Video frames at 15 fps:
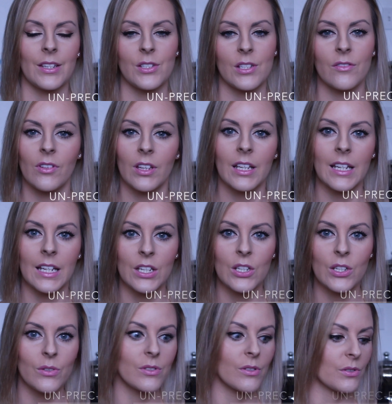Do you really need
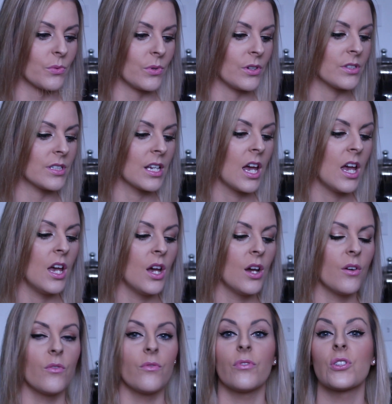to use those words?
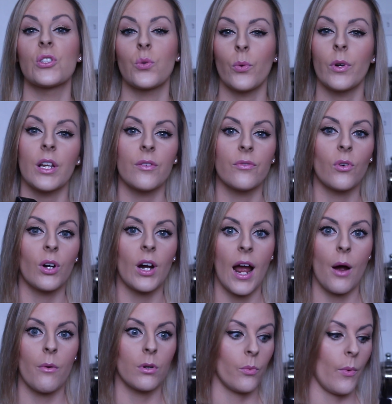For
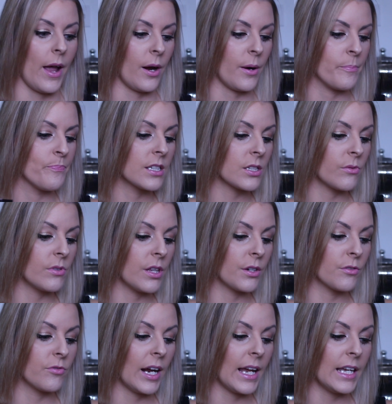24-hour wear. So
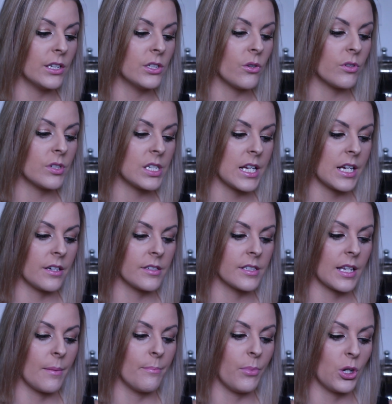neither rain nor
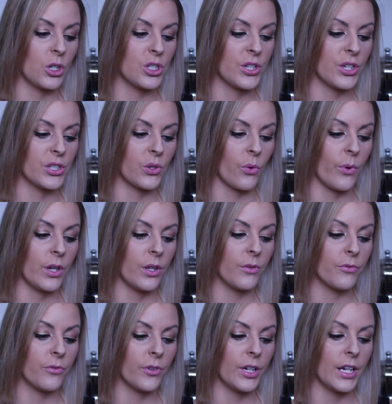tears can budge this
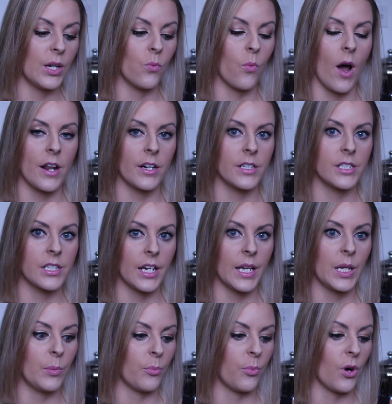oil-free,
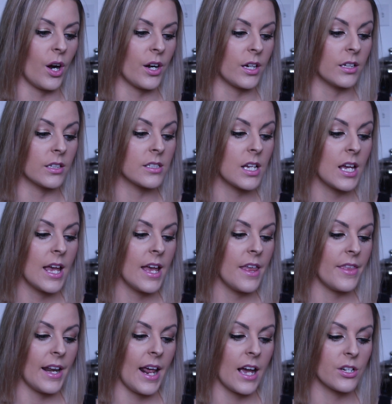watertight product
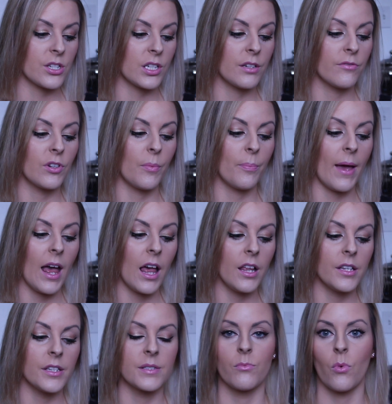that actually
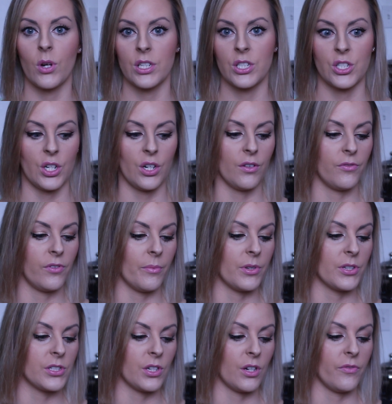repels moisture from
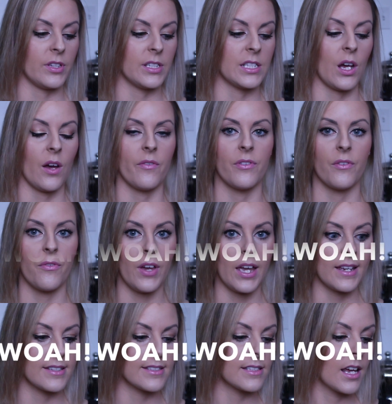the surface of the
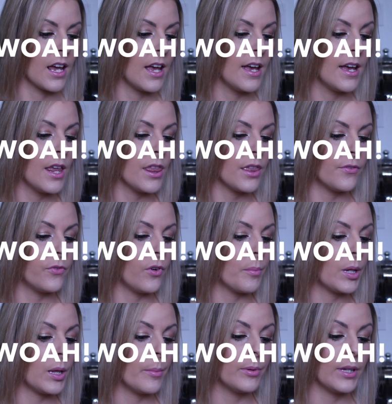face. The
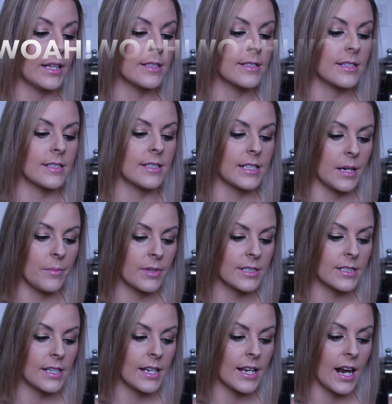formula blends
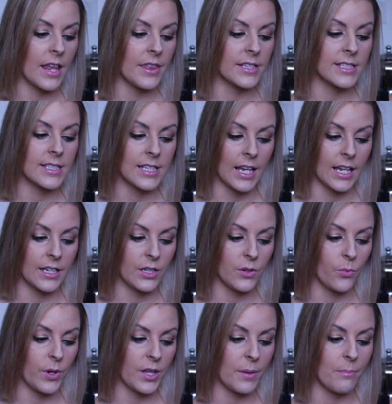seamlessly on the
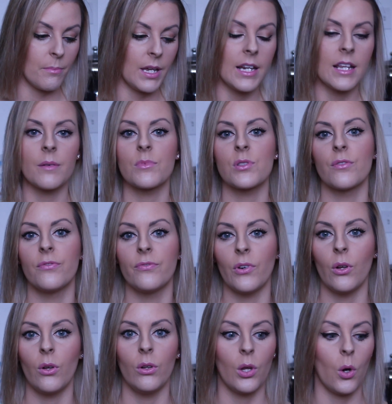skin with medium to
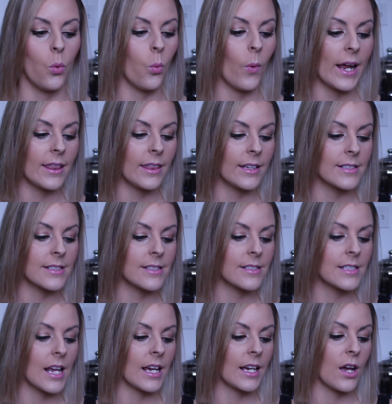full
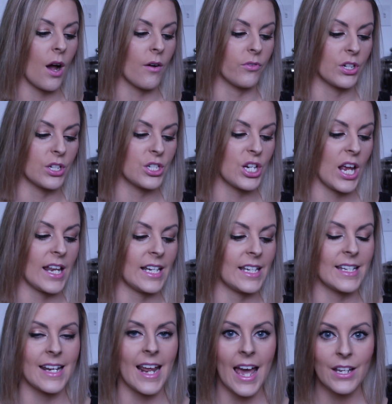weightless coverage and
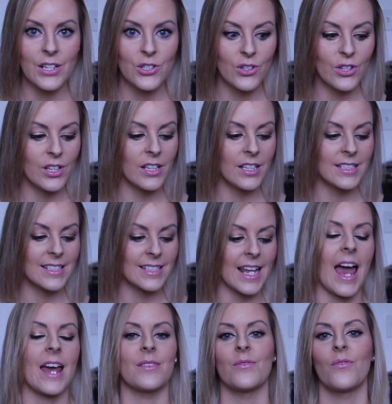a natural
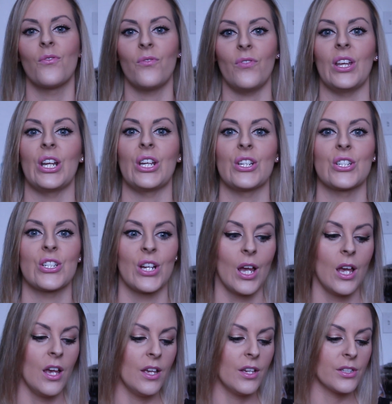satin finish.
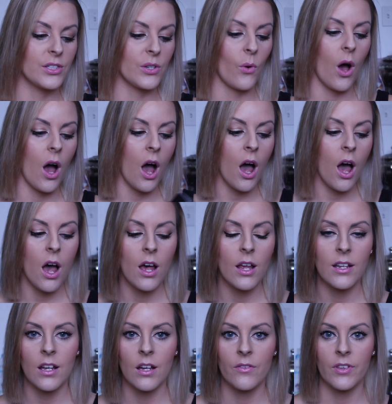So
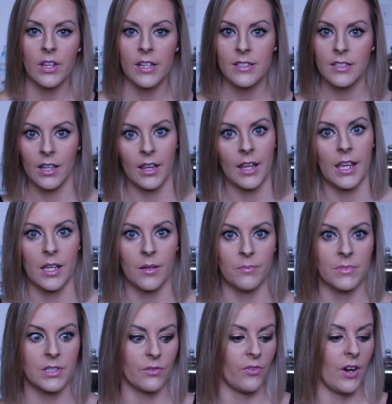all of these
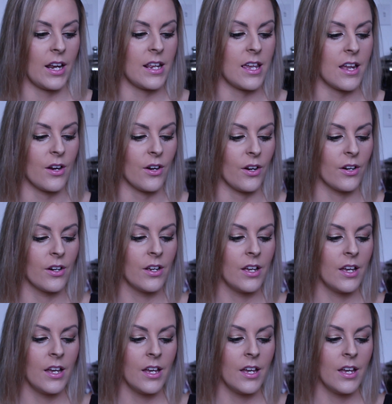claims right here,